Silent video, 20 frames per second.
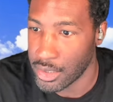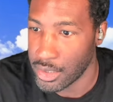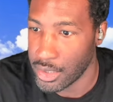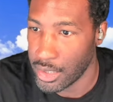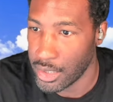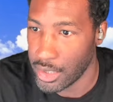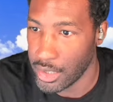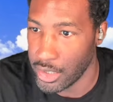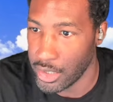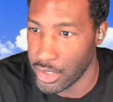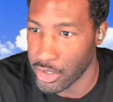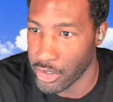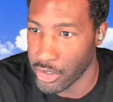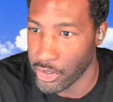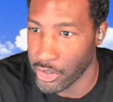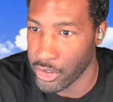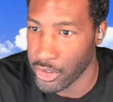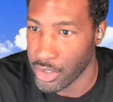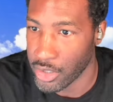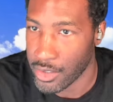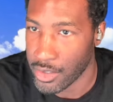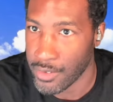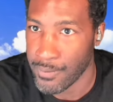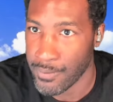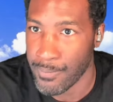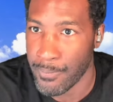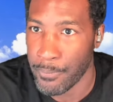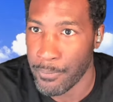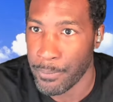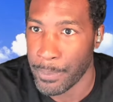here
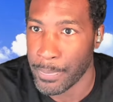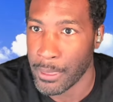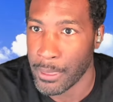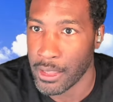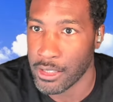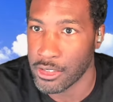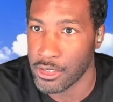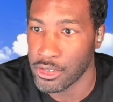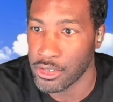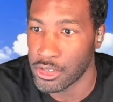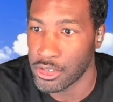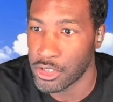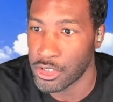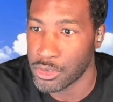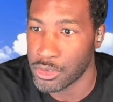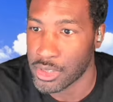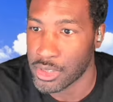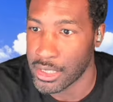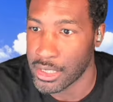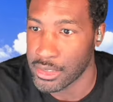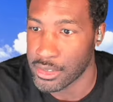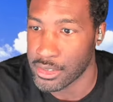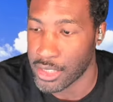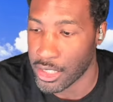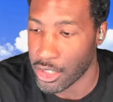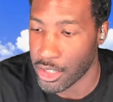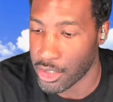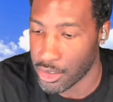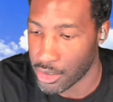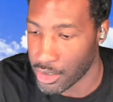because notes has
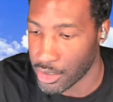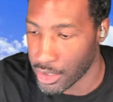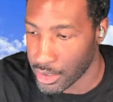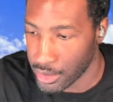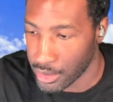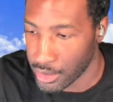that. All right,